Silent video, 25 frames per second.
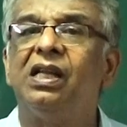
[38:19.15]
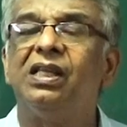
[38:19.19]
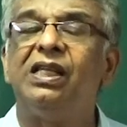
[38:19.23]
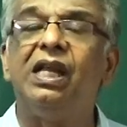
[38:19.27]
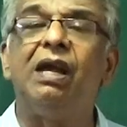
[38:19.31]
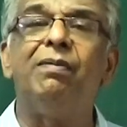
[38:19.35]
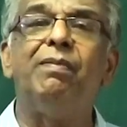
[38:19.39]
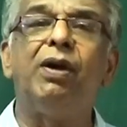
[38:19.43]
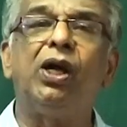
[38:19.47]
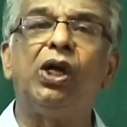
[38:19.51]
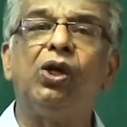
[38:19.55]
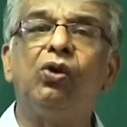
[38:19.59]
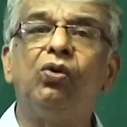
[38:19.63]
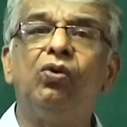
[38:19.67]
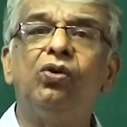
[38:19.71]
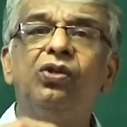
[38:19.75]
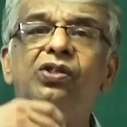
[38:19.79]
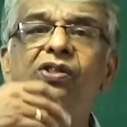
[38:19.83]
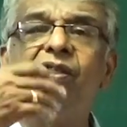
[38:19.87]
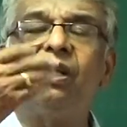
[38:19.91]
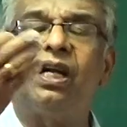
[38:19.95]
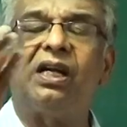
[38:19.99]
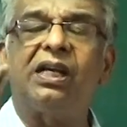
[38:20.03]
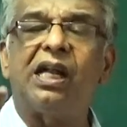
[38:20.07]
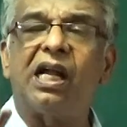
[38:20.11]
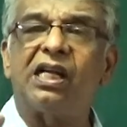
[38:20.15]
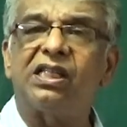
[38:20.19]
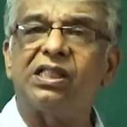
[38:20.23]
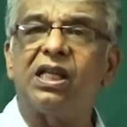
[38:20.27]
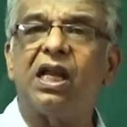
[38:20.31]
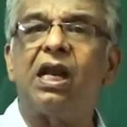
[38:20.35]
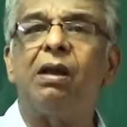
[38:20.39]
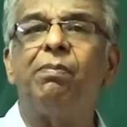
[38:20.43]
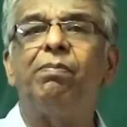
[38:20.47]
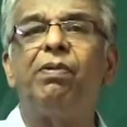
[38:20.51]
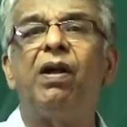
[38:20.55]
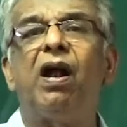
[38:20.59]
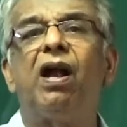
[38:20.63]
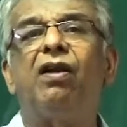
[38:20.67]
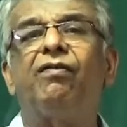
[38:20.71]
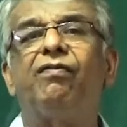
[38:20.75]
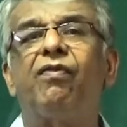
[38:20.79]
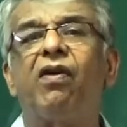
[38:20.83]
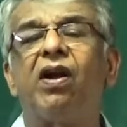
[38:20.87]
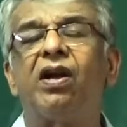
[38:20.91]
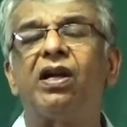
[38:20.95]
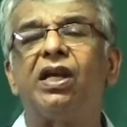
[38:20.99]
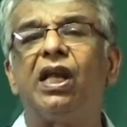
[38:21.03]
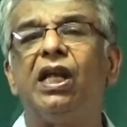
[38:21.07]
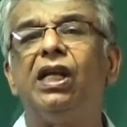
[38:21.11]
They may use that X-ray plant
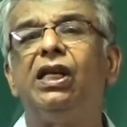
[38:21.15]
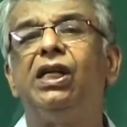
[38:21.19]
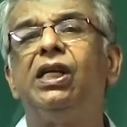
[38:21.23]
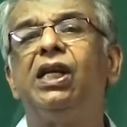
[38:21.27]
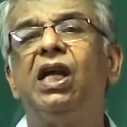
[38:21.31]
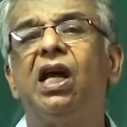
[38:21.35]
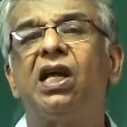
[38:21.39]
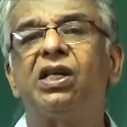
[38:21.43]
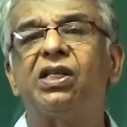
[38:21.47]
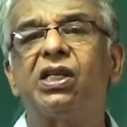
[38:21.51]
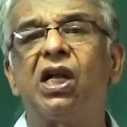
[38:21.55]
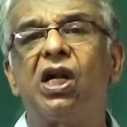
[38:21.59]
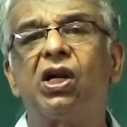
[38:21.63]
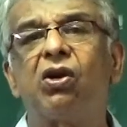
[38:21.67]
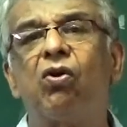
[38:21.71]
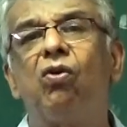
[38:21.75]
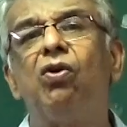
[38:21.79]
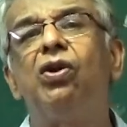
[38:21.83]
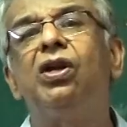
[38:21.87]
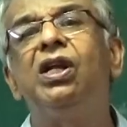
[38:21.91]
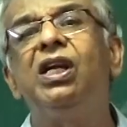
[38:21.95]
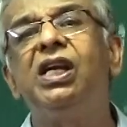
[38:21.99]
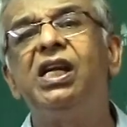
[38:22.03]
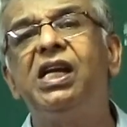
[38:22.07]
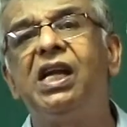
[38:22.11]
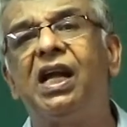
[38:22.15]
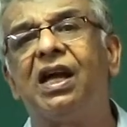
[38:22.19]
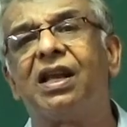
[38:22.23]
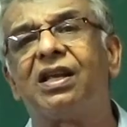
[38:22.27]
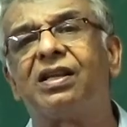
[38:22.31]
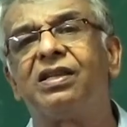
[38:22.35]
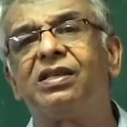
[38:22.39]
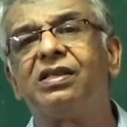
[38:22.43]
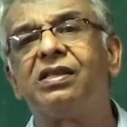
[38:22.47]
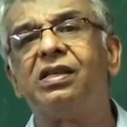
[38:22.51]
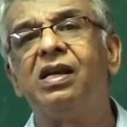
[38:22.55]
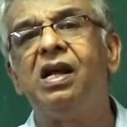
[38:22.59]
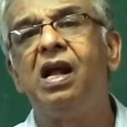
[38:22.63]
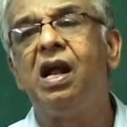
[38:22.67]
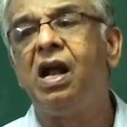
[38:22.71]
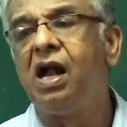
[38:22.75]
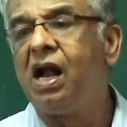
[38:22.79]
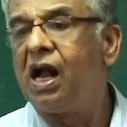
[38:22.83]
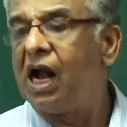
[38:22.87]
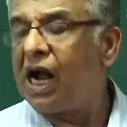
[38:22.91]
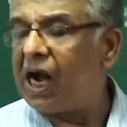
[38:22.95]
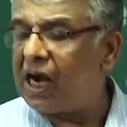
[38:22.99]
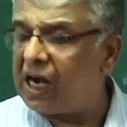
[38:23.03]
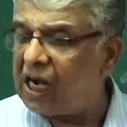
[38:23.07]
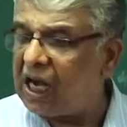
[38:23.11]
for 10 years or 20 years.
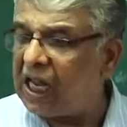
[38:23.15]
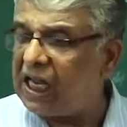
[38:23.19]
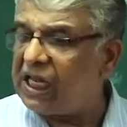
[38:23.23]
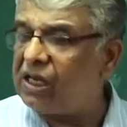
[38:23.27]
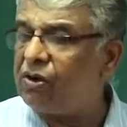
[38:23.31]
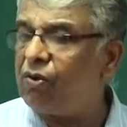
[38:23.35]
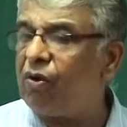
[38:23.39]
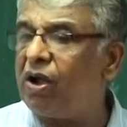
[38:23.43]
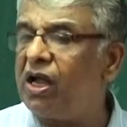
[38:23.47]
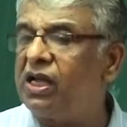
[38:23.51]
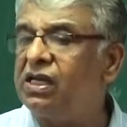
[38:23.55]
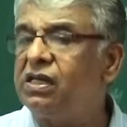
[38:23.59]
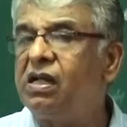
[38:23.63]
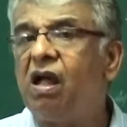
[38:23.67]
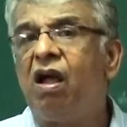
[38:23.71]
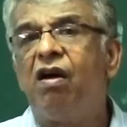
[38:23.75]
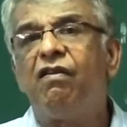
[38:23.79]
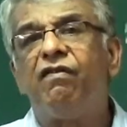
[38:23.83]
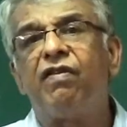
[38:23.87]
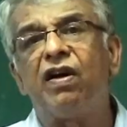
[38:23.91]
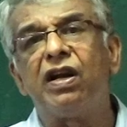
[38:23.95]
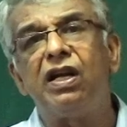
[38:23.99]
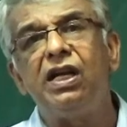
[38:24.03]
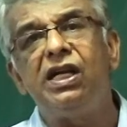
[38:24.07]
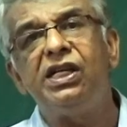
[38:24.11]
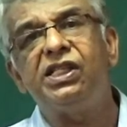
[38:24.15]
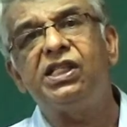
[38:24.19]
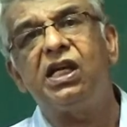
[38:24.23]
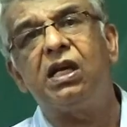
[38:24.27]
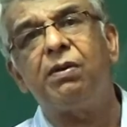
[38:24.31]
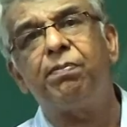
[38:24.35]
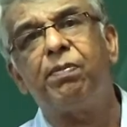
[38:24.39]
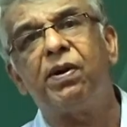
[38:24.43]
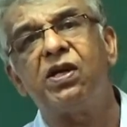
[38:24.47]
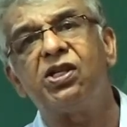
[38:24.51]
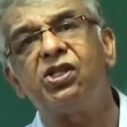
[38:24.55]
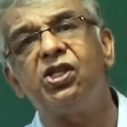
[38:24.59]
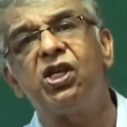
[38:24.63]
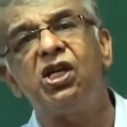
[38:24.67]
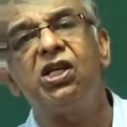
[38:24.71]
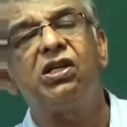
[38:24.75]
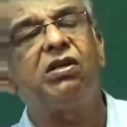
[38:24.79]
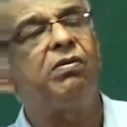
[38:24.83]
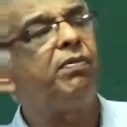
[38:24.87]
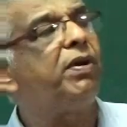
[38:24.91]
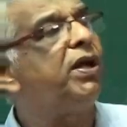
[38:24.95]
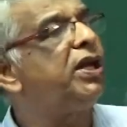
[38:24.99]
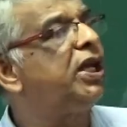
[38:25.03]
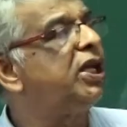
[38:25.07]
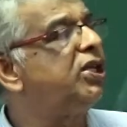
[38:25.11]
And likewise, furniture
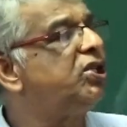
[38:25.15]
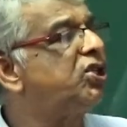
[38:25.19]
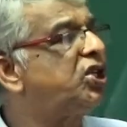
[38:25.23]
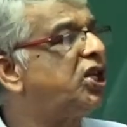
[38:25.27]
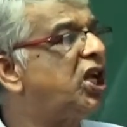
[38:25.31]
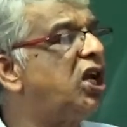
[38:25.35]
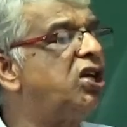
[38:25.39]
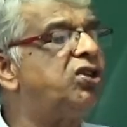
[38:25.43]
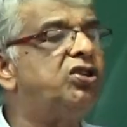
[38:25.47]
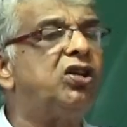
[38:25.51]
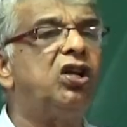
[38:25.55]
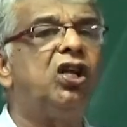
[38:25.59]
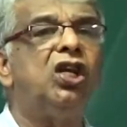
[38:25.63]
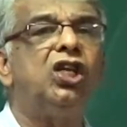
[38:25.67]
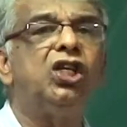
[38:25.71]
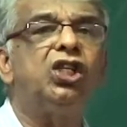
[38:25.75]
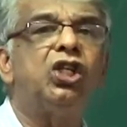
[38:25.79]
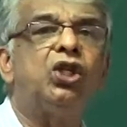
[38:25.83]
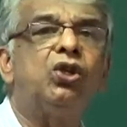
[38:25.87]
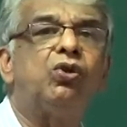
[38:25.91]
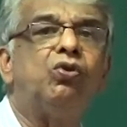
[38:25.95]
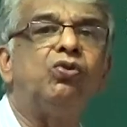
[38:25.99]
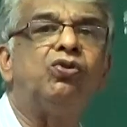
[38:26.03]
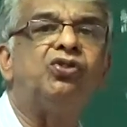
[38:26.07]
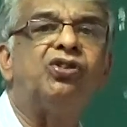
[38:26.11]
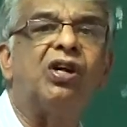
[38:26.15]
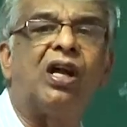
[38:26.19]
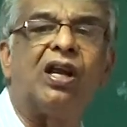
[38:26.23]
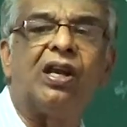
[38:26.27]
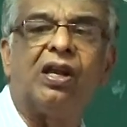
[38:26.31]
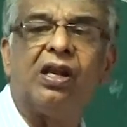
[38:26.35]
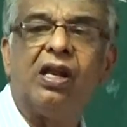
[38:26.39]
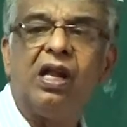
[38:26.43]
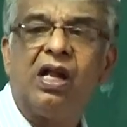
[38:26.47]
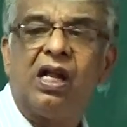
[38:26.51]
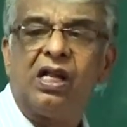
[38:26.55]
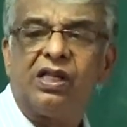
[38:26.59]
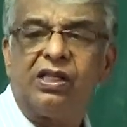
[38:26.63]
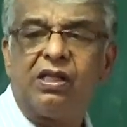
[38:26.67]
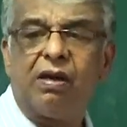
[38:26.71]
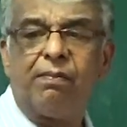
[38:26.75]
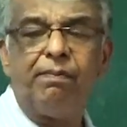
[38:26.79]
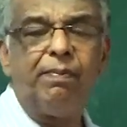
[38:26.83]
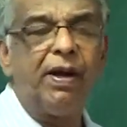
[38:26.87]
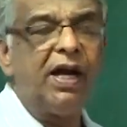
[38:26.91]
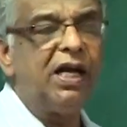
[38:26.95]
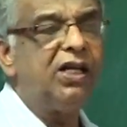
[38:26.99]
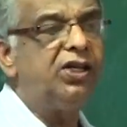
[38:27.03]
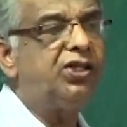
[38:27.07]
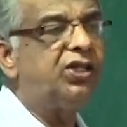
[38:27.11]
purchased by the education institution, the
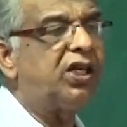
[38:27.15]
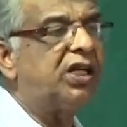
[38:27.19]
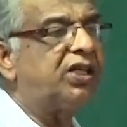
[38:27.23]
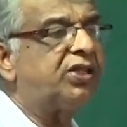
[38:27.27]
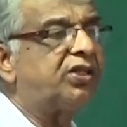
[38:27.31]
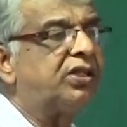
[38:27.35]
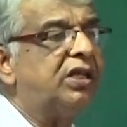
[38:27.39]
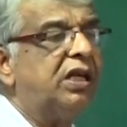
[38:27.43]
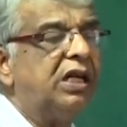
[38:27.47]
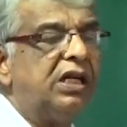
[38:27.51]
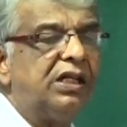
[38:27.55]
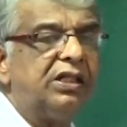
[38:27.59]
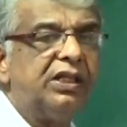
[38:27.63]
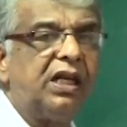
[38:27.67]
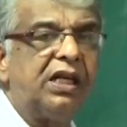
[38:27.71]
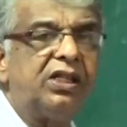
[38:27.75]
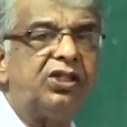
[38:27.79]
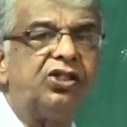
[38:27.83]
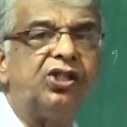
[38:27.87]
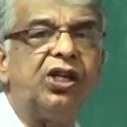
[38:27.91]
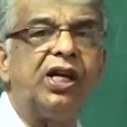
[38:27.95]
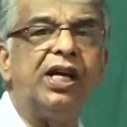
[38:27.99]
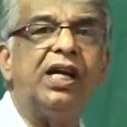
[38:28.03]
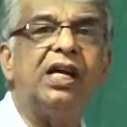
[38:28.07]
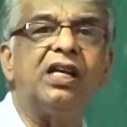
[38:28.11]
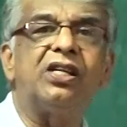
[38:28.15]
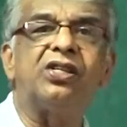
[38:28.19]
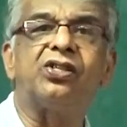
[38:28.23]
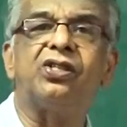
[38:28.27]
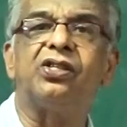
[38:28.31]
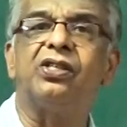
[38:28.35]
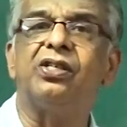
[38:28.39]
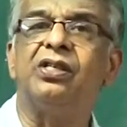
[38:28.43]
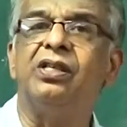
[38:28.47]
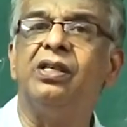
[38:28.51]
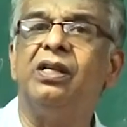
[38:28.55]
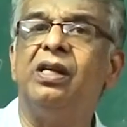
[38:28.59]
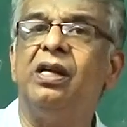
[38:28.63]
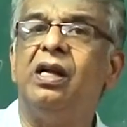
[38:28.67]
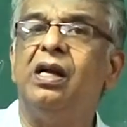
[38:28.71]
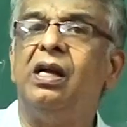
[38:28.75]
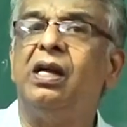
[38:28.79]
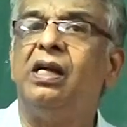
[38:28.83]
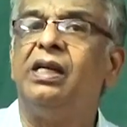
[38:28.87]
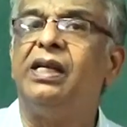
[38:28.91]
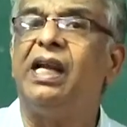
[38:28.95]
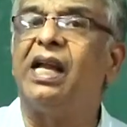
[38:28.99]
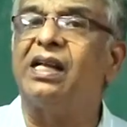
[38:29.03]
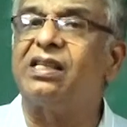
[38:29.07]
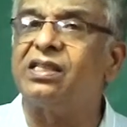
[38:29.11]
benches, the chairs,
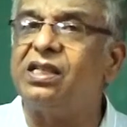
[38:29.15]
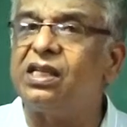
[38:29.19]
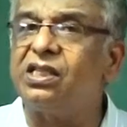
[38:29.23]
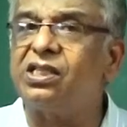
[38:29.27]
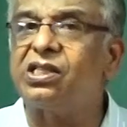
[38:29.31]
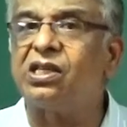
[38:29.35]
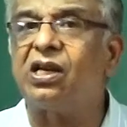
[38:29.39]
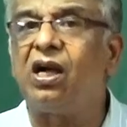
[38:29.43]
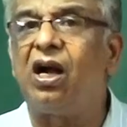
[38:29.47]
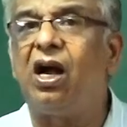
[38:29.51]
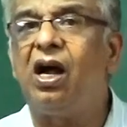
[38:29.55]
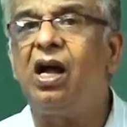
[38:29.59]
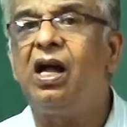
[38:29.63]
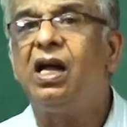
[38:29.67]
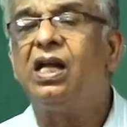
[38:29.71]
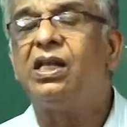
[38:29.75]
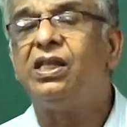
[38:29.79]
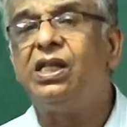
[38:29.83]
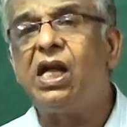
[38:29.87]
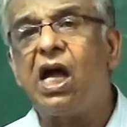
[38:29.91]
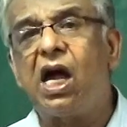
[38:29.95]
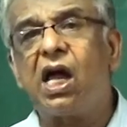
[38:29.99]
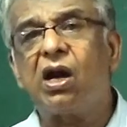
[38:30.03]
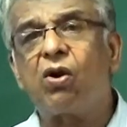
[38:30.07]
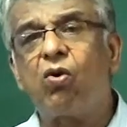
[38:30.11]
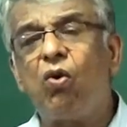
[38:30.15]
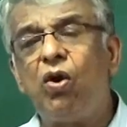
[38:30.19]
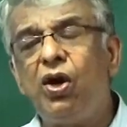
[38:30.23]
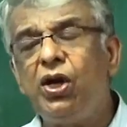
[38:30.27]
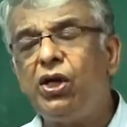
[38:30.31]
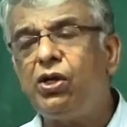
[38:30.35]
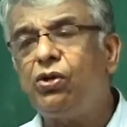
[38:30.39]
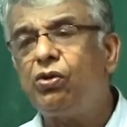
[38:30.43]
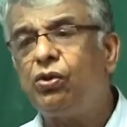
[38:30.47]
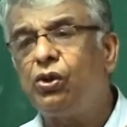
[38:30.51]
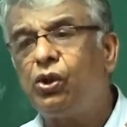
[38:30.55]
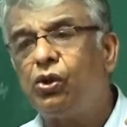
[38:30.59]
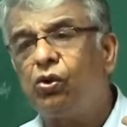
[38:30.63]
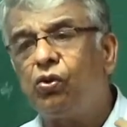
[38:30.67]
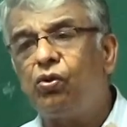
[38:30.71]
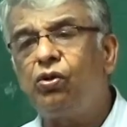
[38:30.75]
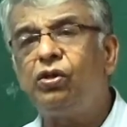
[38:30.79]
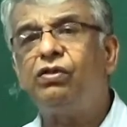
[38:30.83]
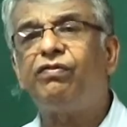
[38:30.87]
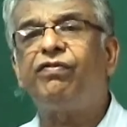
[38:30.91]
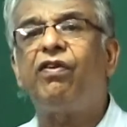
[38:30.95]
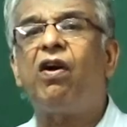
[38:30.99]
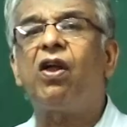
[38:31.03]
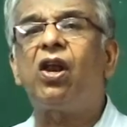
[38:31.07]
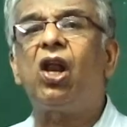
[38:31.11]
etc., they are going to
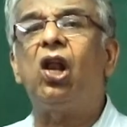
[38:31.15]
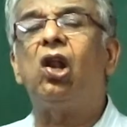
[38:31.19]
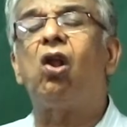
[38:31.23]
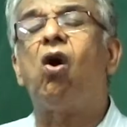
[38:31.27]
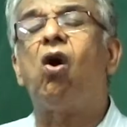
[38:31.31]
use for a